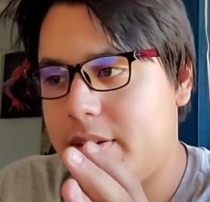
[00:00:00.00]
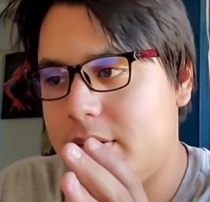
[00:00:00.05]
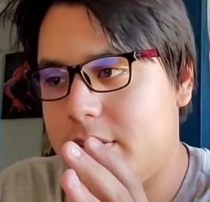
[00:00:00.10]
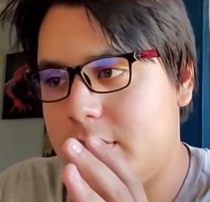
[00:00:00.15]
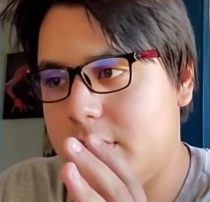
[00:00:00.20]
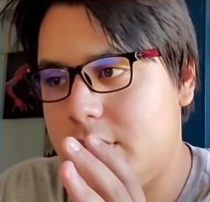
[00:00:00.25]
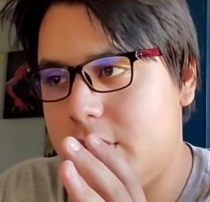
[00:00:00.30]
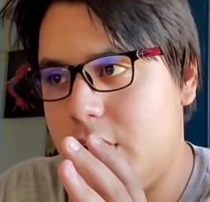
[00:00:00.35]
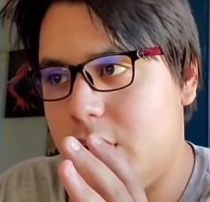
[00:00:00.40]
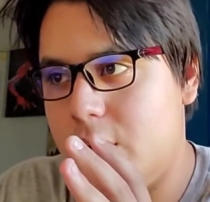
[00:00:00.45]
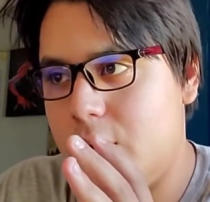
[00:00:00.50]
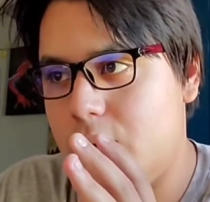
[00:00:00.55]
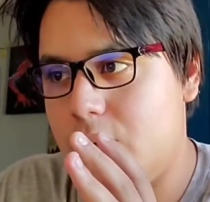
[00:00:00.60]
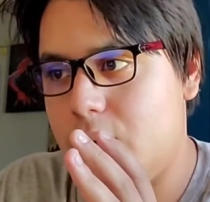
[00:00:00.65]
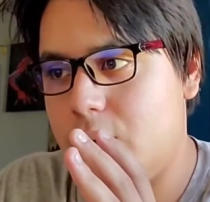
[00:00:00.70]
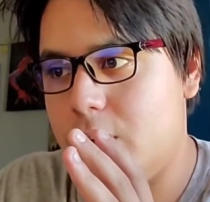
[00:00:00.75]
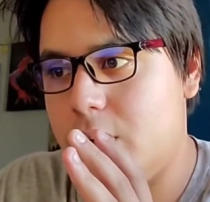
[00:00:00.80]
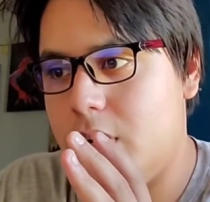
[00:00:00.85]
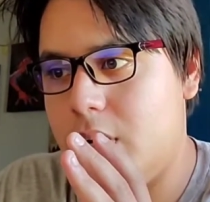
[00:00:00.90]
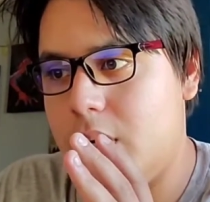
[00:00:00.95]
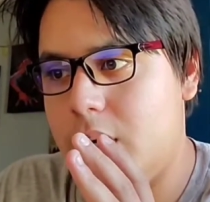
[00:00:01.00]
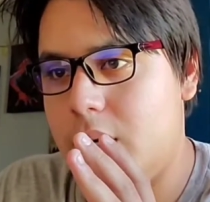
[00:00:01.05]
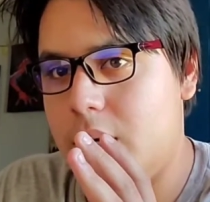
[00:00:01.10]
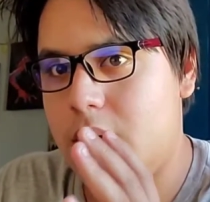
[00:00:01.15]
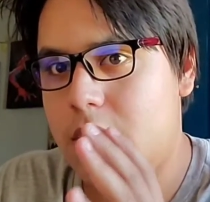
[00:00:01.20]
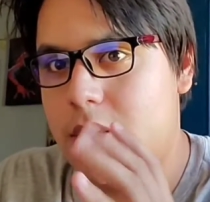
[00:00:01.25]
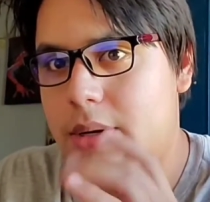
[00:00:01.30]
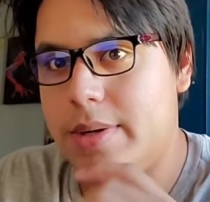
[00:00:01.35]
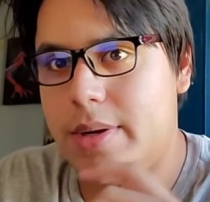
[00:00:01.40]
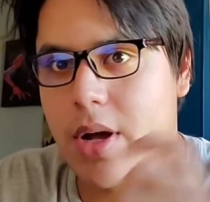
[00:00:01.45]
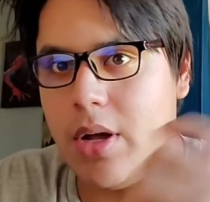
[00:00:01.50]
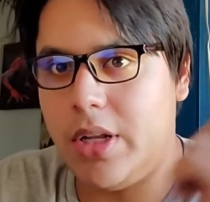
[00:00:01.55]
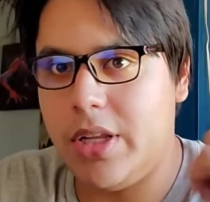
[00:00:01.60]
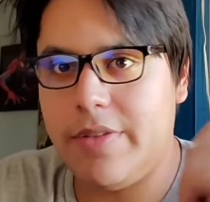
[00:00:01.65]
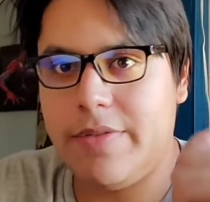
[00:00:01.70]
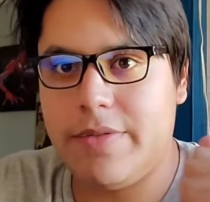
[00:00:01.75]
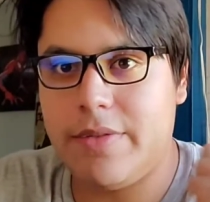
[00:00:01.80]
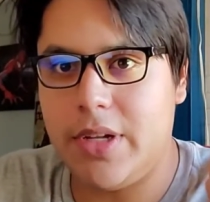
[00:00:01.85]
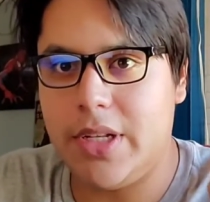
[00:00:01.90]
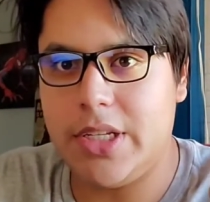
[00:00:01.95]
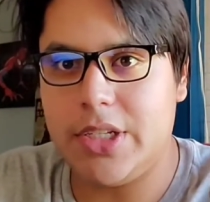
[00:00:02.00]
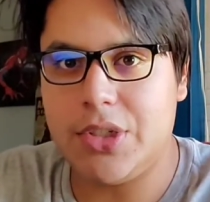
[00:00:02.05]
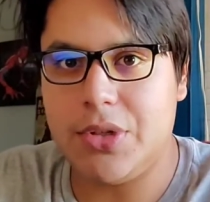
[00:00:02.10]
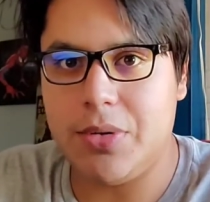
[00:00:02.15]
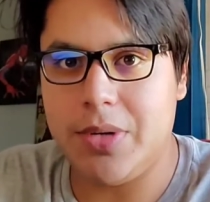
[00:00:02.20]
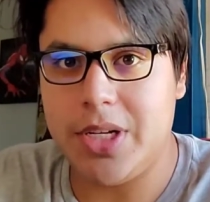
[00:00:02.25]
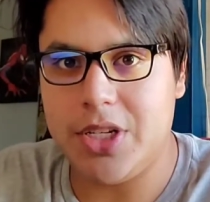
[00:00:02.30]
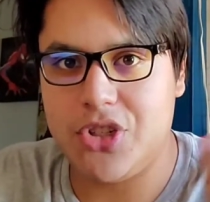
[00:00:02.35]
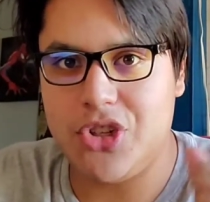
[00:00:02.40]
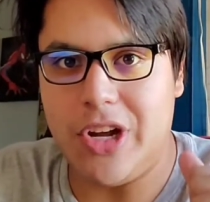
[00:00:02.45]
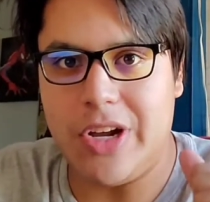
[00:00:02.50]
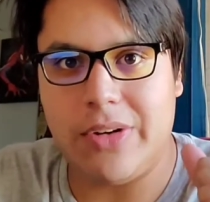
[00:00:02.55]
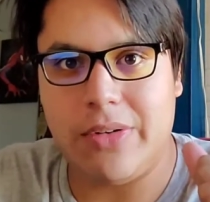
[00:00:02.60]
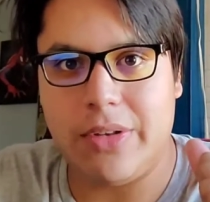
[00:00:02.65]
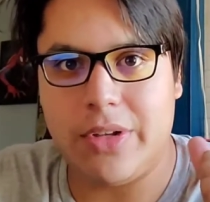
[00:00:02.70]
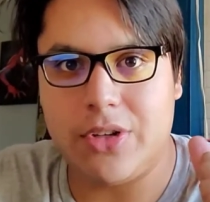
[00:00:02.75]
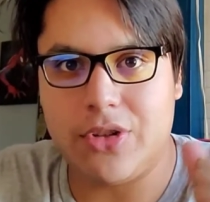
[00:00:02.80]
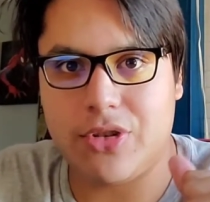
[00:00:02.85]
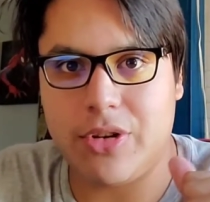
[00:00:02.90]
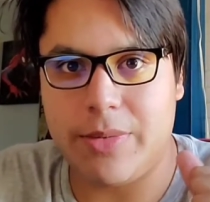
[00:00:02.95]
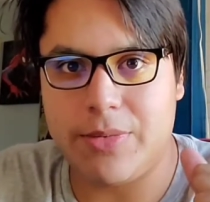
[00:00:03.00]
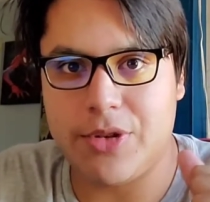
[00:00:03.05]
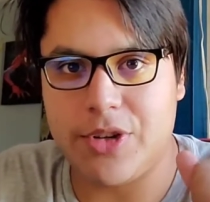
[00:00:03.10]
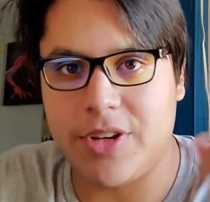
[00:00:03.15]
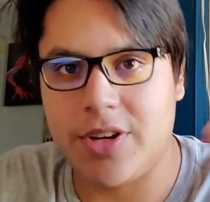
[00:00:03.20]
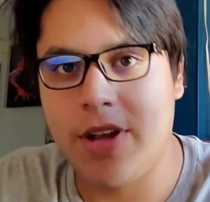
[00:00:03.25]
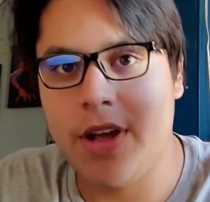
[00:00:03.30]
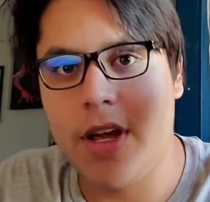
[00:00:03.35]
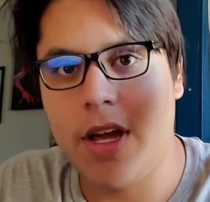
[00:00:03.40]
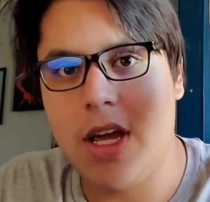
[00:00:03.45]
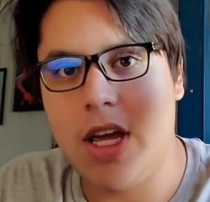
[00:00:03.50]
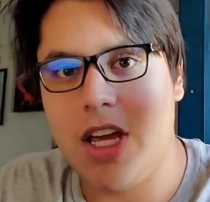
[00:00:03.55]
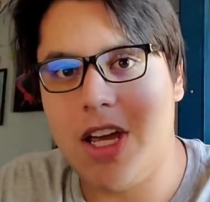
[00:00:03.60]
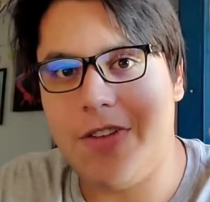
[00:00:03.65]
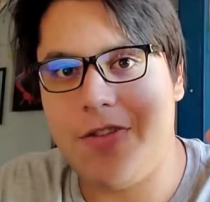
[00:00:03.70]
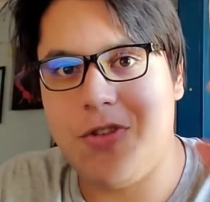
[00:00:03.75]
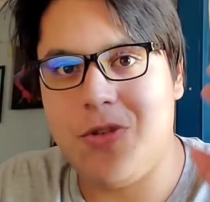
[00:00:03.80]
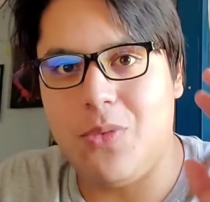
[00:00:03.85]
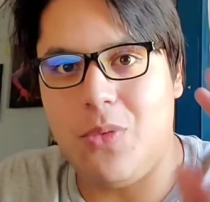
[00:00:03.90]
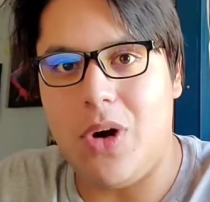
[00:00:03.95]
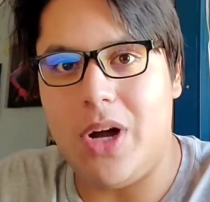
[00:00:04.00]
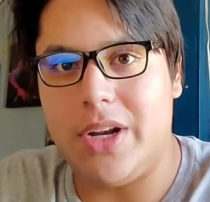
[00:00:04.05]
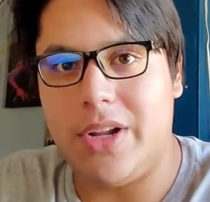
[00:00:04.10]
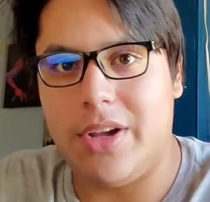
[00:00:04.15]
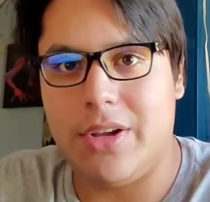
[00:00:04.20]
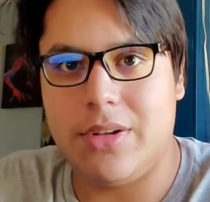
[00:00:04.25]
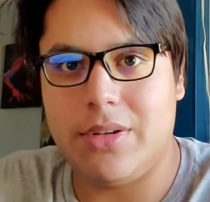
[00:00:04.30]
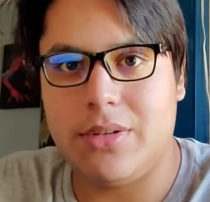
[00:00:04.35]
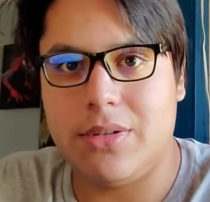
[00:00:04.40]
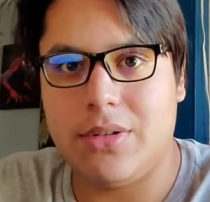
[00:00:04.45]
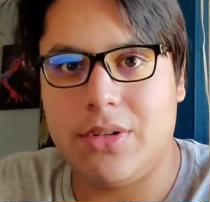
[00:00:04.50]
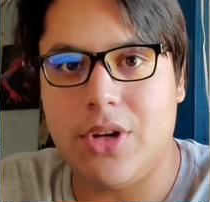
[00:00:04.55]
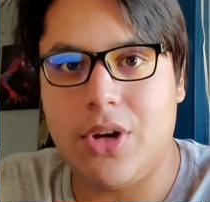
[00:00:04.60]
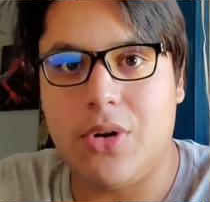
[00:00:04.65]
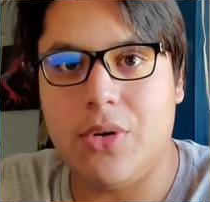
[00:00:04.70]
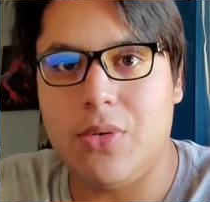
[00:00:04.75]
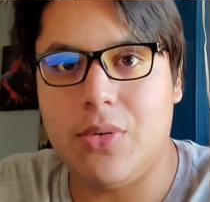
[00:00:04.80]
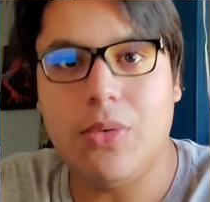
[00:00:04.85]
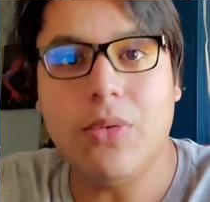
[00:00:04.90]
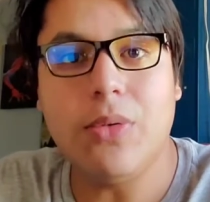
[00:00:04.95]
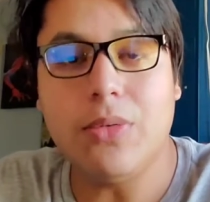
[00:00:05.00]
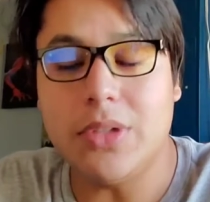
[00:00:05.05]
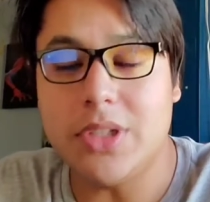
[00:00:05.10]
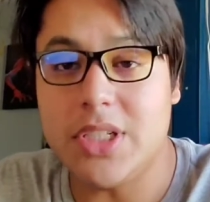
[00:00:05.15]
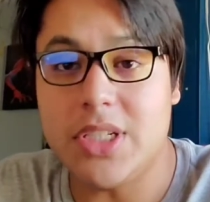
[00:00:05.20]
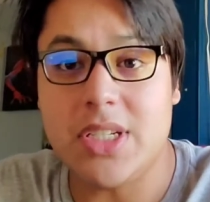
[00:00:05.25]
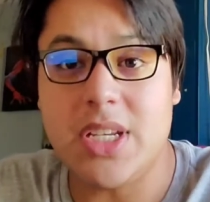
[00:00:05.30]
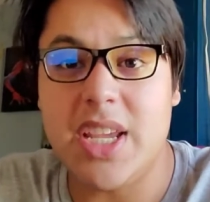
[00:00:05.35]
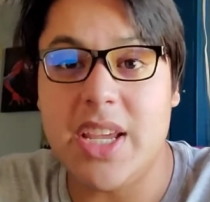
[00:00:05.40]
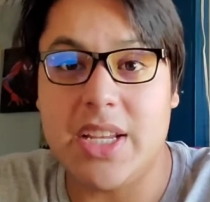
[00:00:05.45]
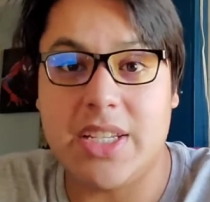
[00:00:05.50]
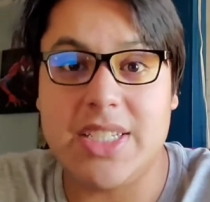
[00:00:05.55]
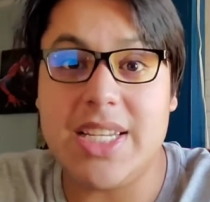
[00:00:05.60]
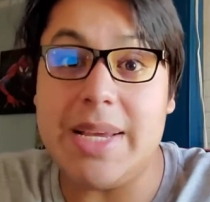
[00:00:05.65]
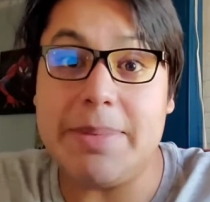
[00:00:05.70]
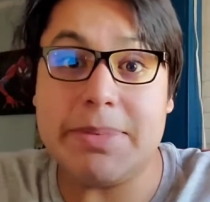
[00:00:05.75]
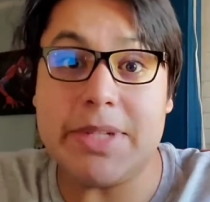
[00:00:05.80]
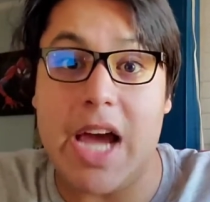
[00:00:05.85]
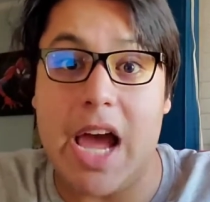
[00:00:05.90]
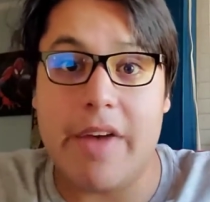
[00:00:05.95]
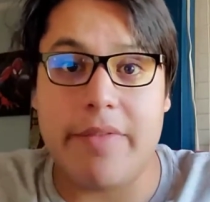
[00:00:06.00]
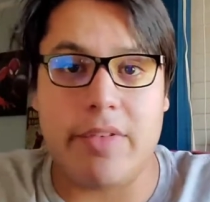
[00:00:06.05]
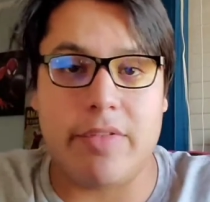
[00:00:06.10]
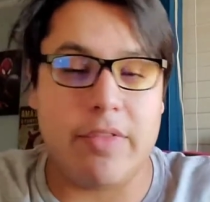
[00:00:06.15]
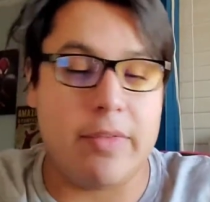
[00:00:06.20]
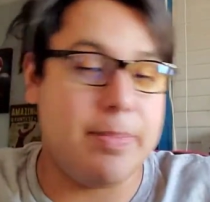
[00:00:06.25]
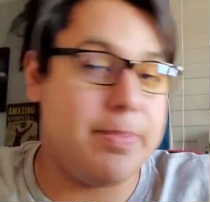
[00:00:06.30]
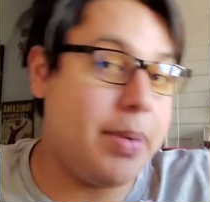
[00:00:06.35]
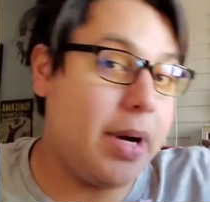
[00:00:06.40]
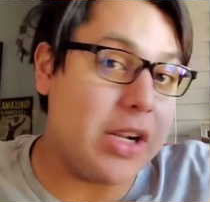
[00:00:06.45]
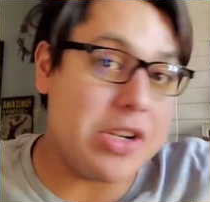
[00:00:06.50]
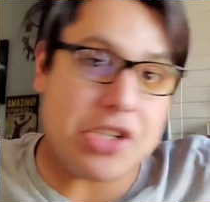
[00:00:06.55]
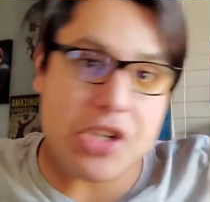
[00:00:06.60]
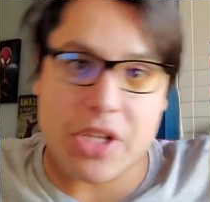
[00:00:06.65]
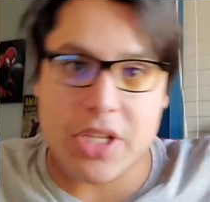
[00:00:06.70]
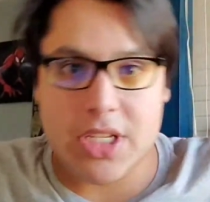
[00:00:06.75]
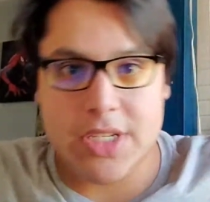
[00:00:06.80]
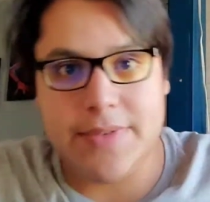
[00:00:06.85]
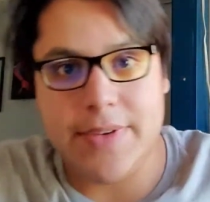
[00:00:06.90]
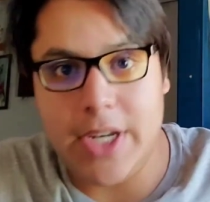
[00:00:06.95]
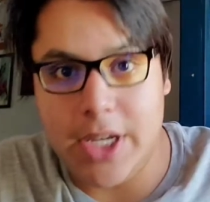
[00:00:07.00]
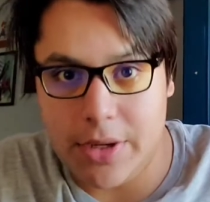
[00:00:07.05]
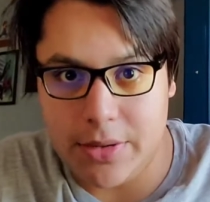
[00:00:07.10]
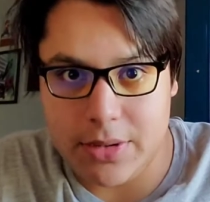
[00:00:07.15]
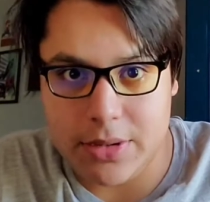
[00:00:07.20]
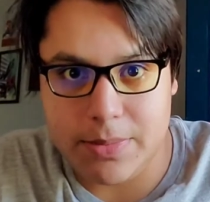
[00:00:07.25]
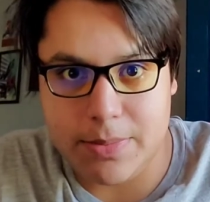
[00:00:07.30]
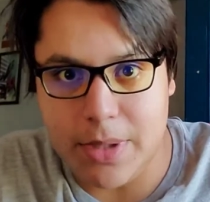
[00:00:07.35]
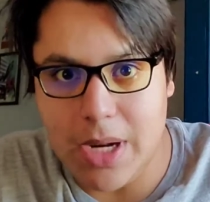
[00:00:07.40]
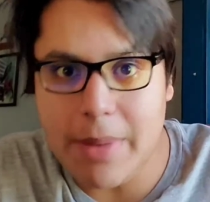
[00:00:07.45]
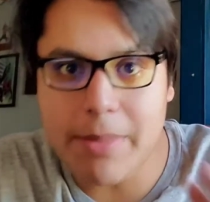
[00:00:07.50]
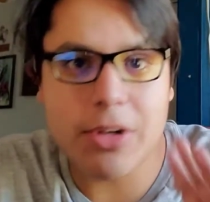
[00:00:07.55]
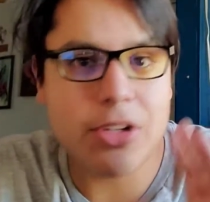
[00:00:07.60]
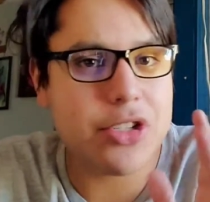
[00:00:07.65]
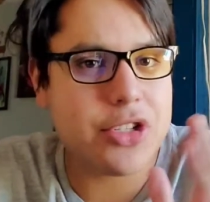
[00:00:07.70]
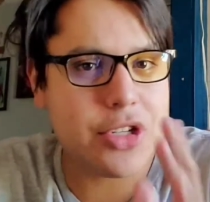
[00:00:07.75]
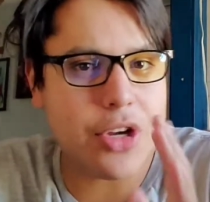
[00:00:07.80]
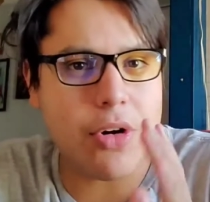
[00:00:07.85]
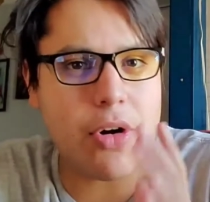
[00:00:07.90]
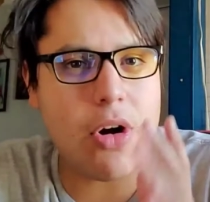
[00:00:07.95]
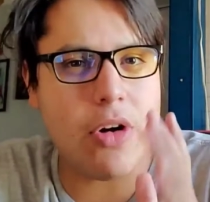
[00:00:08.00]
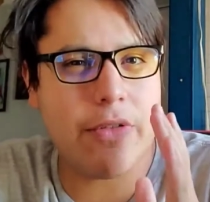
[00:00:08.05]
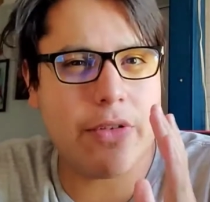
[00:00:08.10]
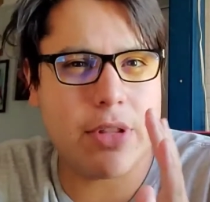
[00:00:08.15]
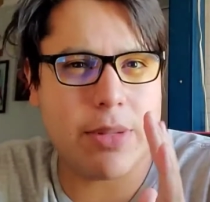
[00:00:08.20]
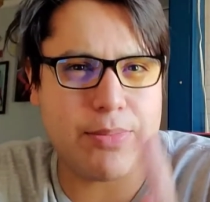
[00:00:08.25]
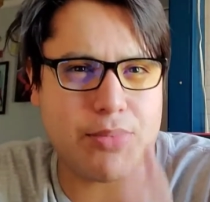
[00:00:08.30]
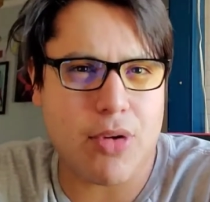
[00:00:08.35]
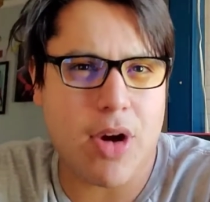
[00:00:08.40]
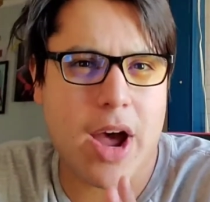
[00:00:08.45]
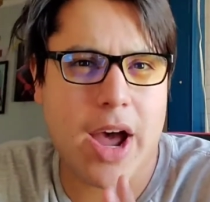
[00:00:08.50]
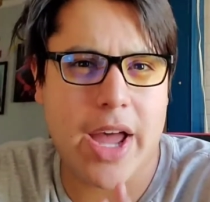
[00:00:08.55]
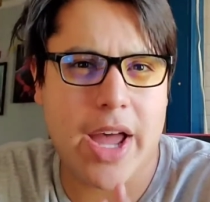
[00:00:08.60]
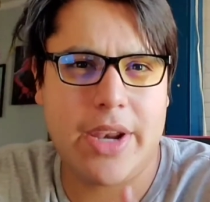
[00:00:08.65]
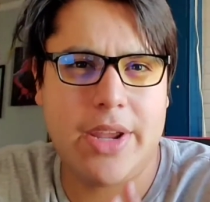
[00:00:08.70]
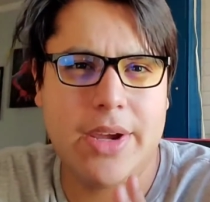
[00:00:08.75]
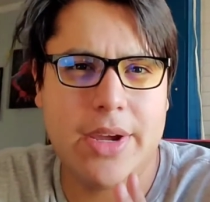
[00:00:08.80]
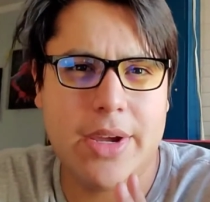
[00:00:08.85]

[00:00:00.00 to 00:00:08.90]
So I'll leave a link to his channel in the description if you want to go see a deep dive of a bunch of these videos. But I'm going to just go over the broad